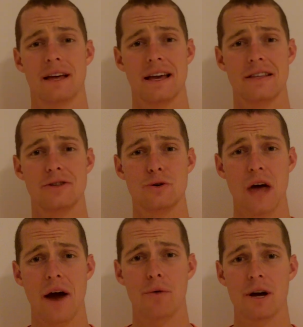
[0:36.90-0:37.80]
and do
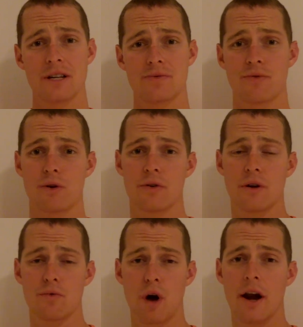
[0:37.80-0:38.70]
that race for
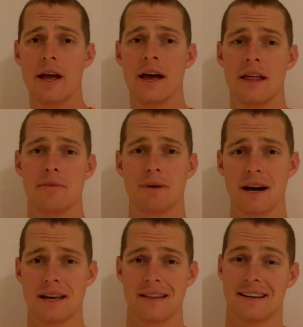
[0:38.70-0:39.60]
the run and the
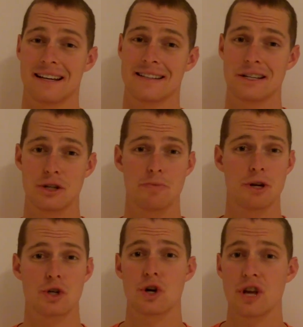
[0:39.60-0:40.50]
bike, and like I said, just
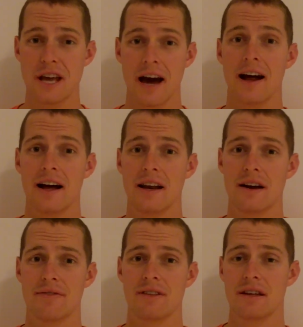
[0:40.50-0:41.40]
make sure you got
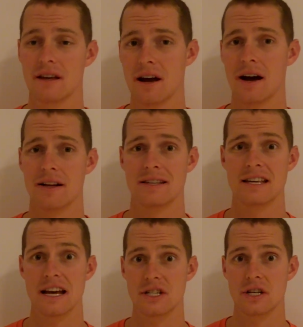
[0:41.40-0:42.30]
enough to
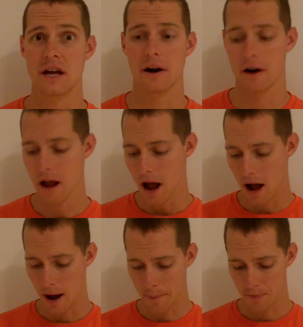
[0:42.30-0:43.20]
get you there.
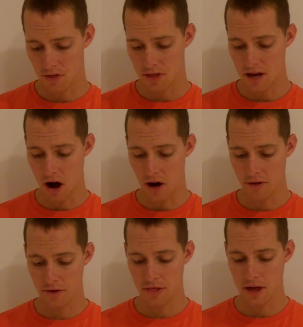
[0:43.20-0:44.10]
The
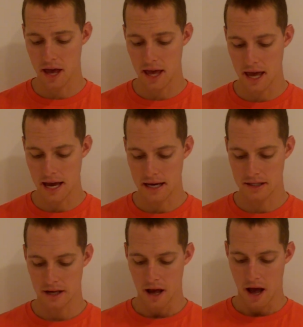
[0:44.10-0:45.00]
other thing
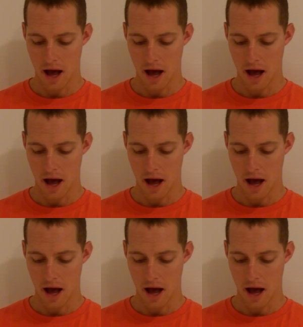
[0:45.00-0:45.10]
is,